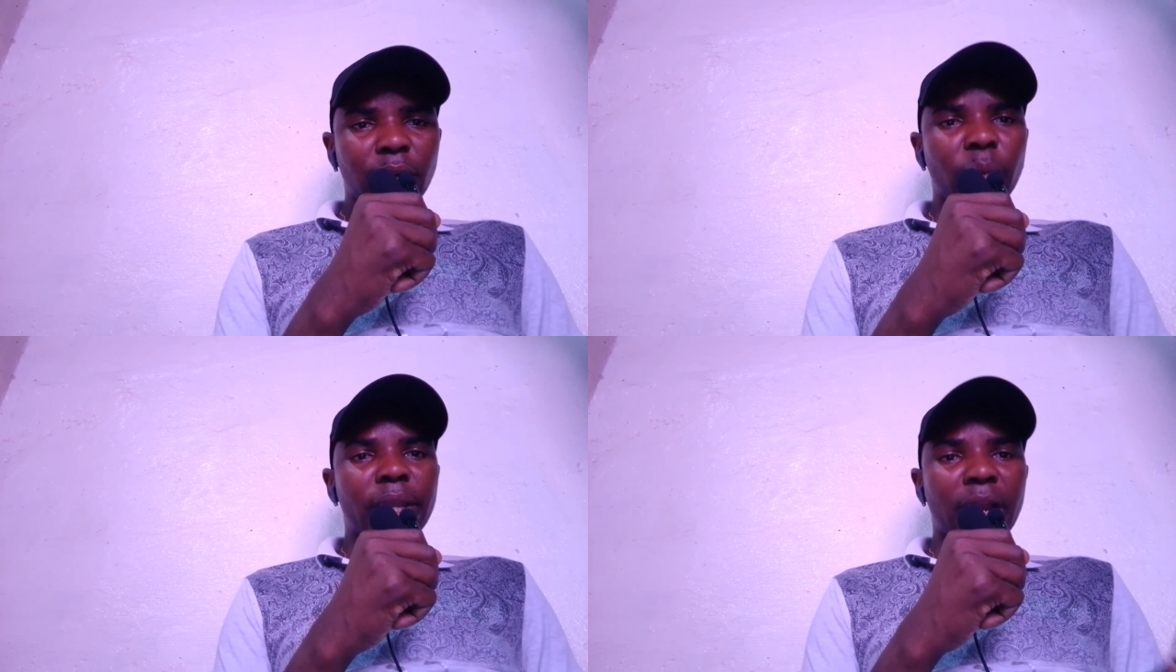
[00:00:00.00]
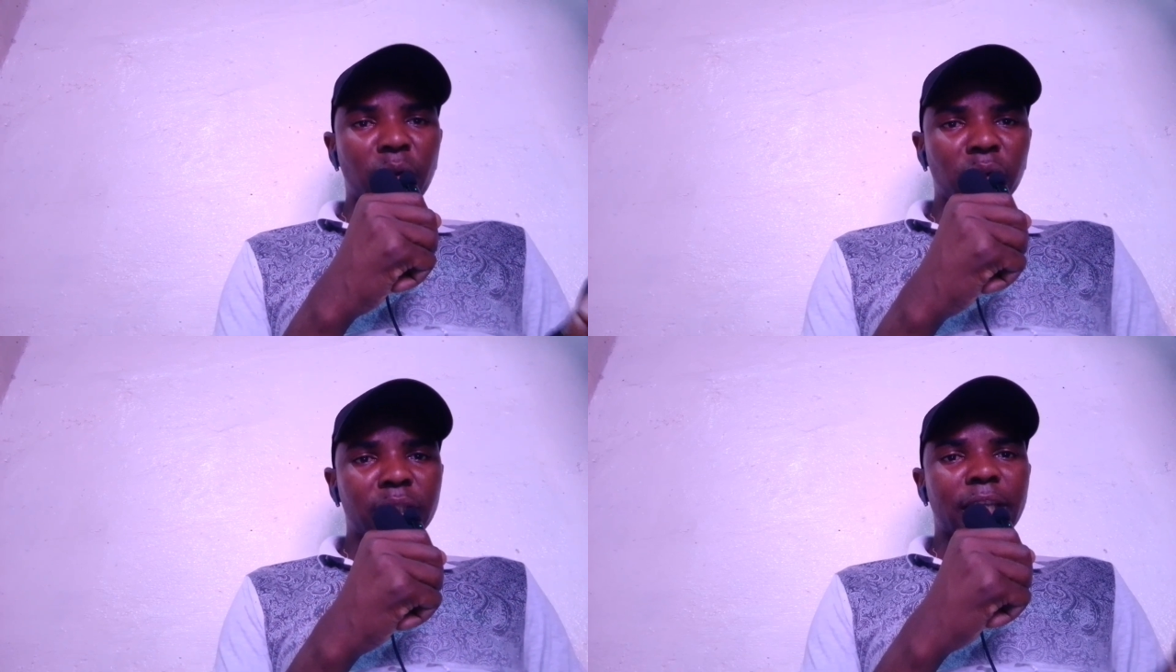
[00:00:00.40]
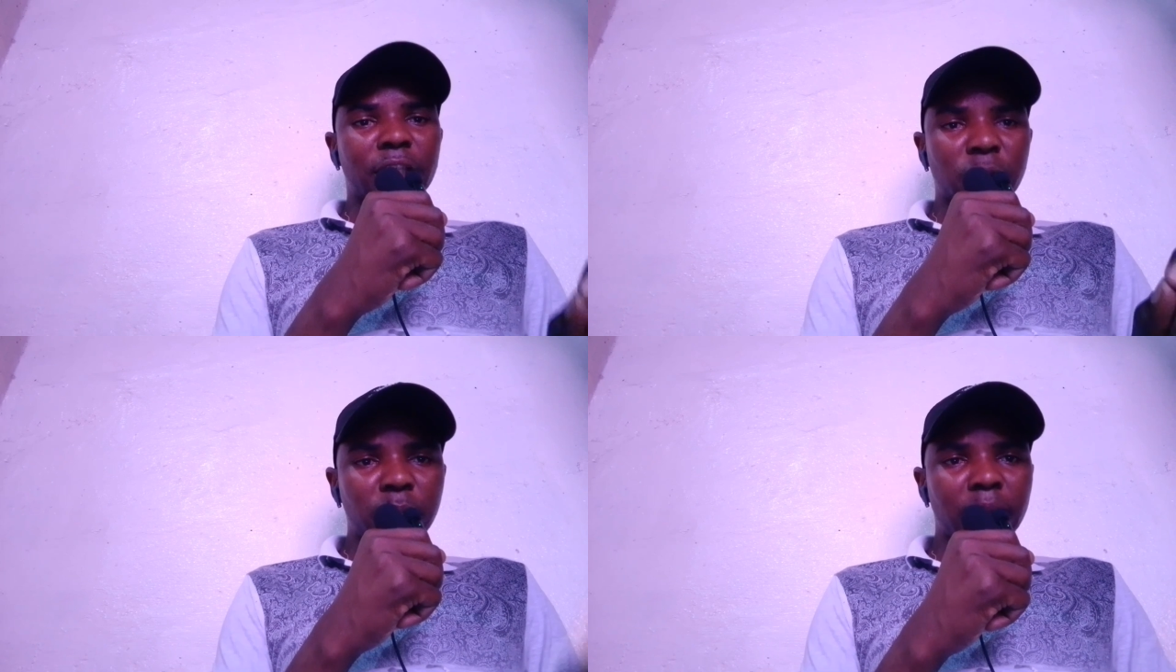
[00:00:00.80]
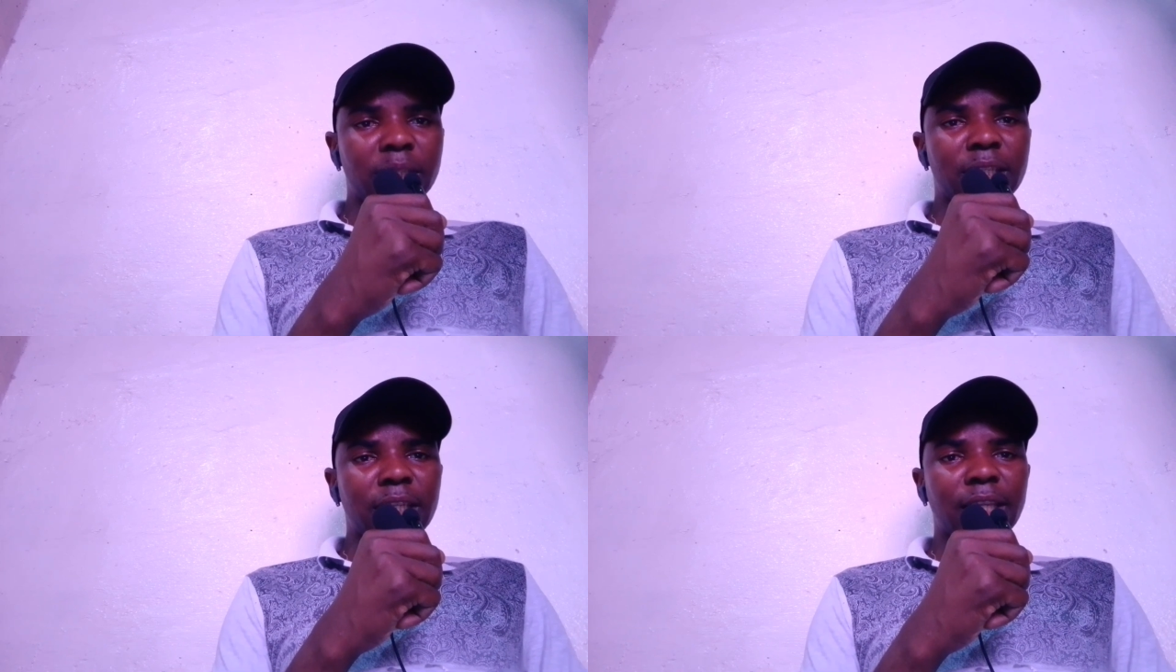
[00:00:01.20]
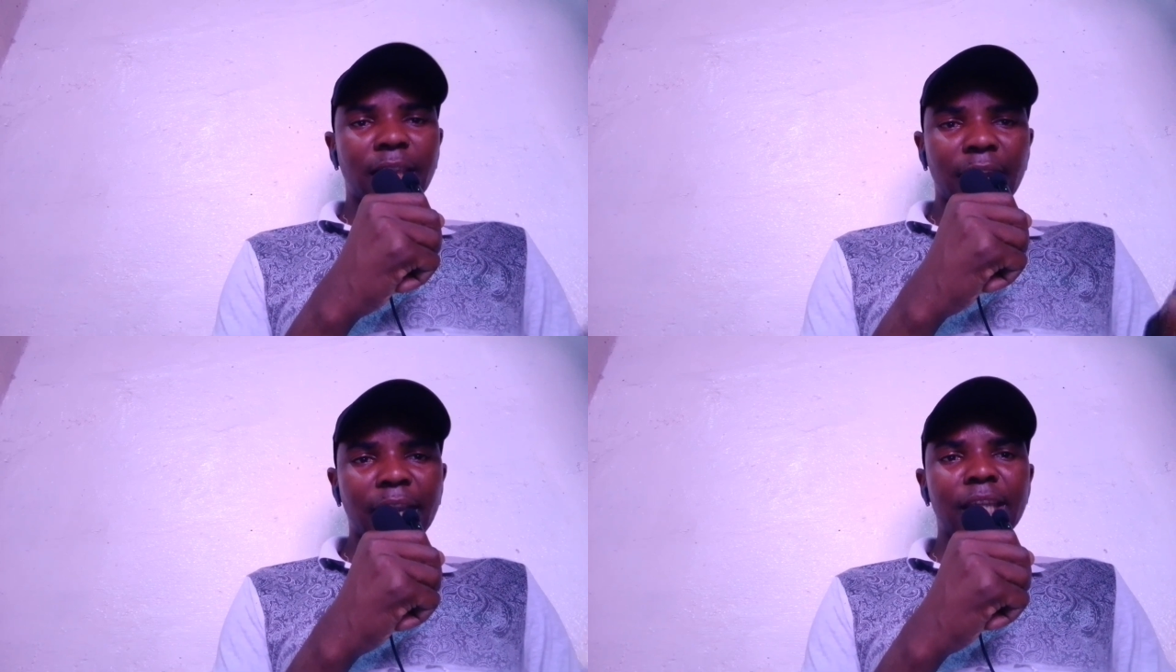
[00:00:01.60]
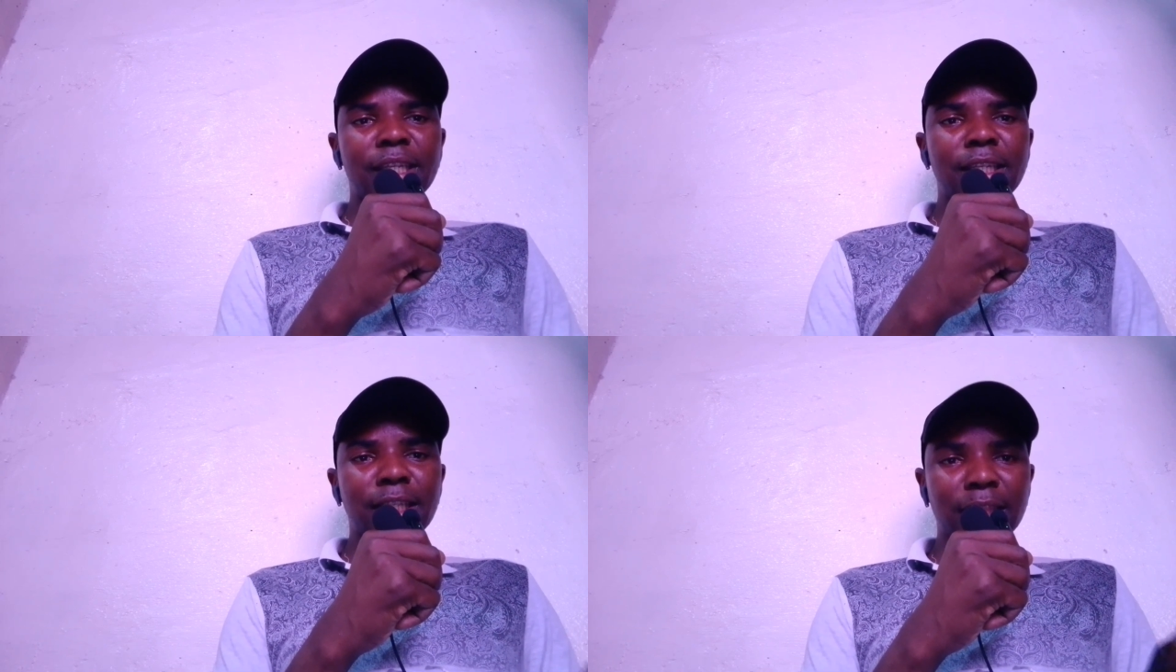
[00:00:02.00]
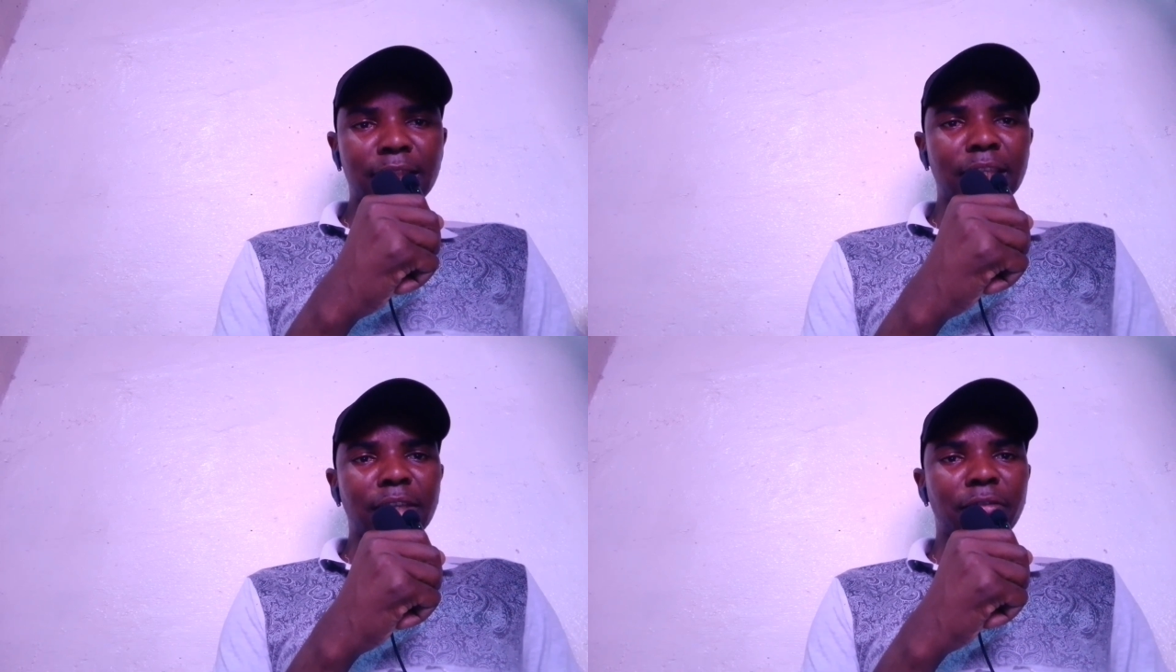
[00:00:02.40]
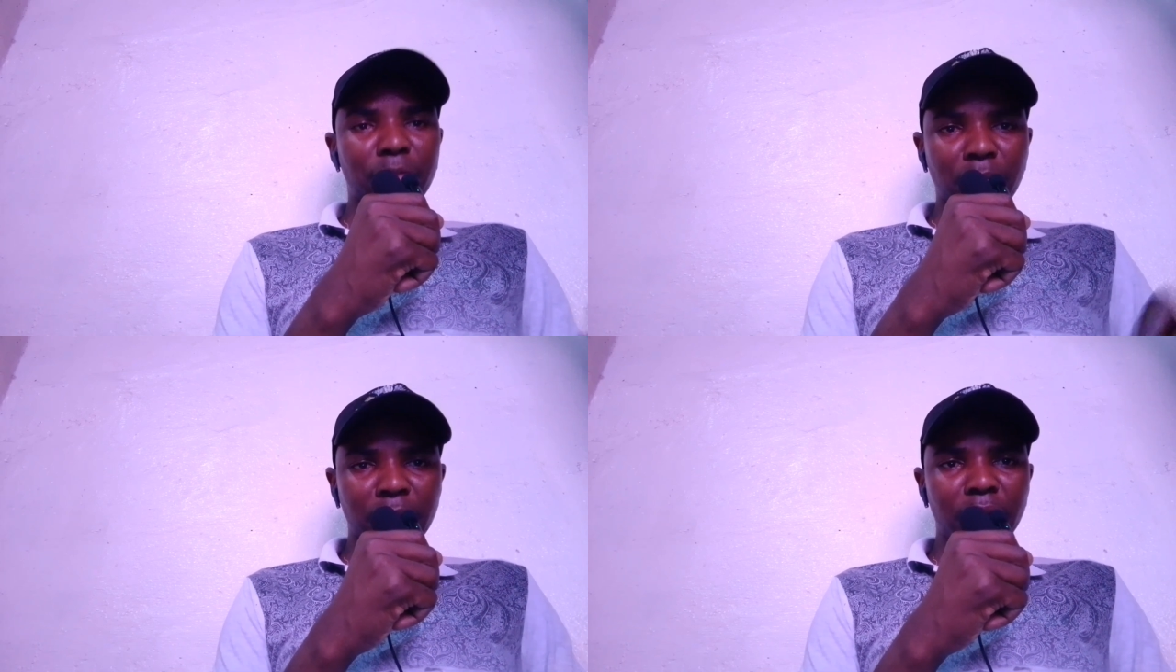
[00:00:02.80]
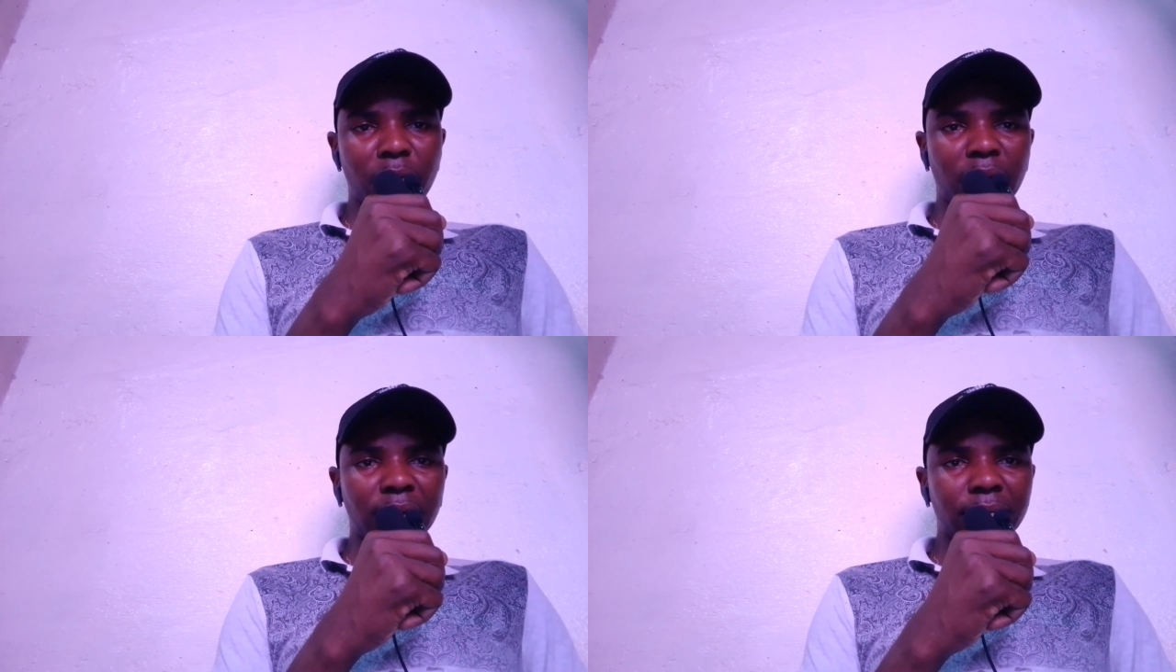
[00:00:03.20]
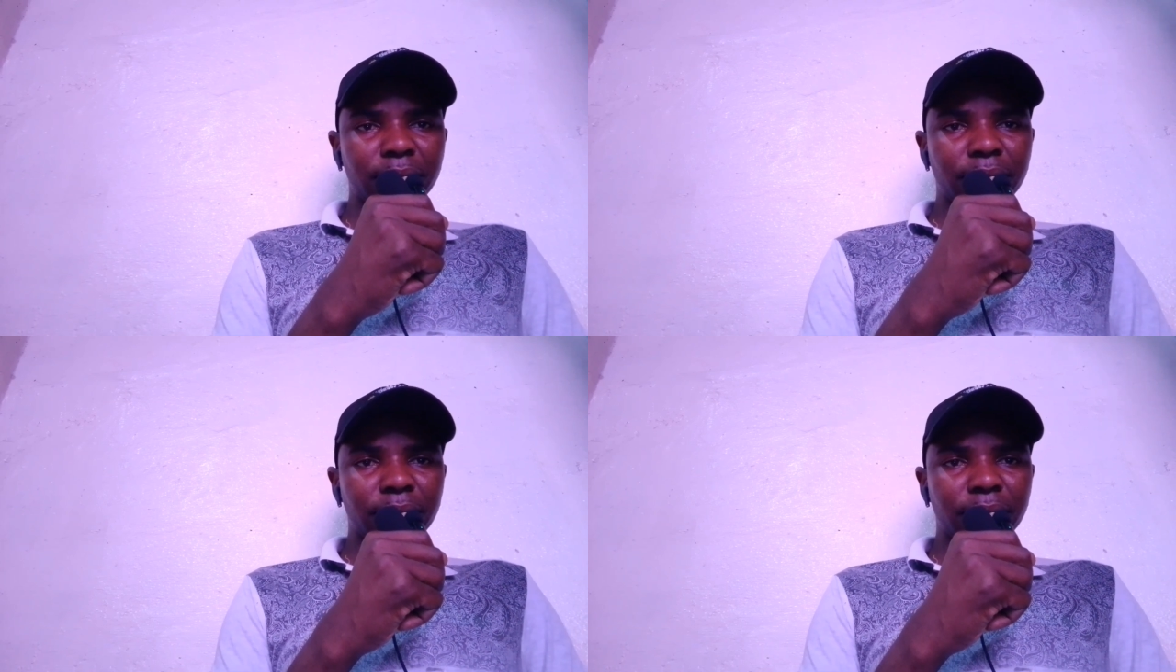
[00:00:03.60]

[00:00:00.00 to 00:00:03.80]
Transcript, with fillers: We are not expecting anything from anyone.